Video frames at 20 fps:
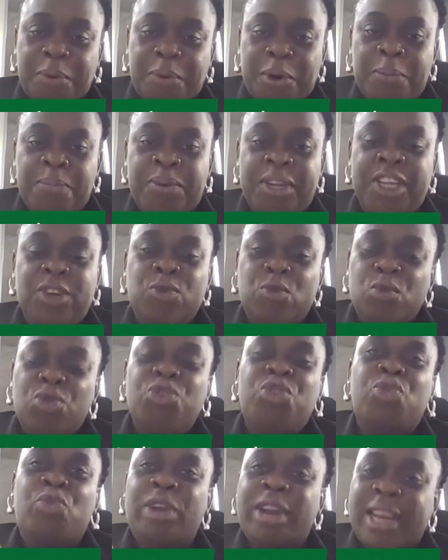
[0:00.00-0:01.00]
public
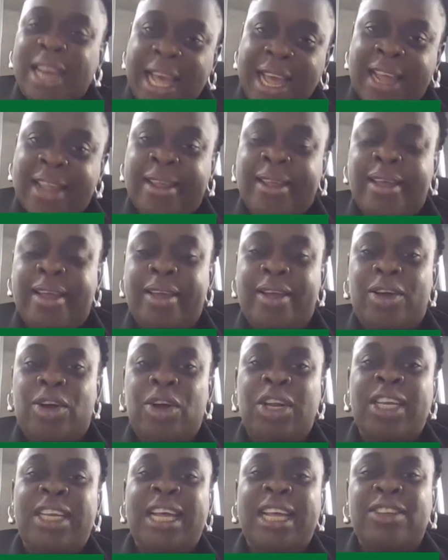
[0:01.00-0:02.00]
would rely
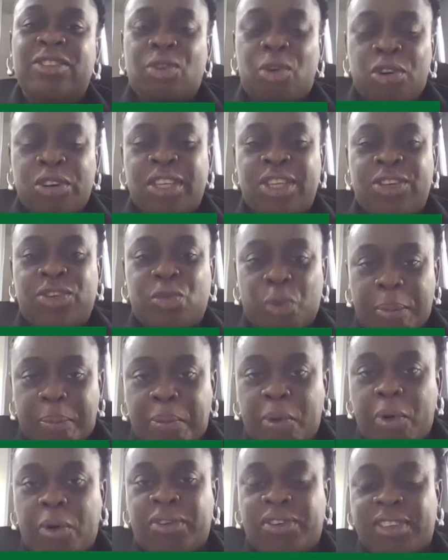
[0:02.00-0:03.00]
on that audit
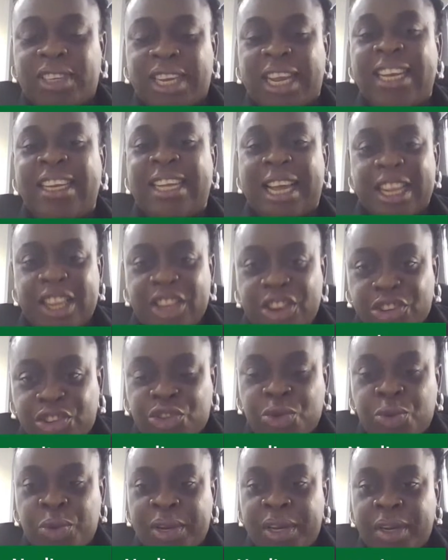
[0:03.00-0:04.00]
report that they are
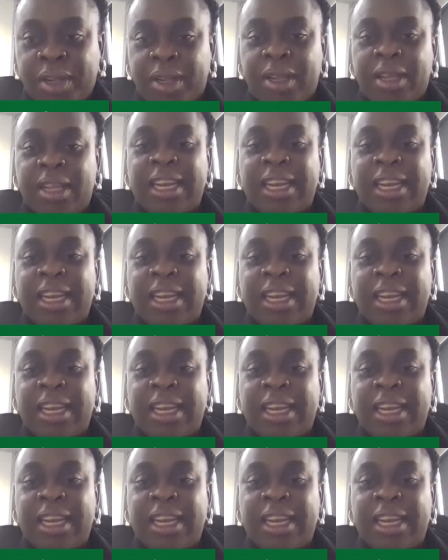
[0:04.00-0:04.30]
issuing.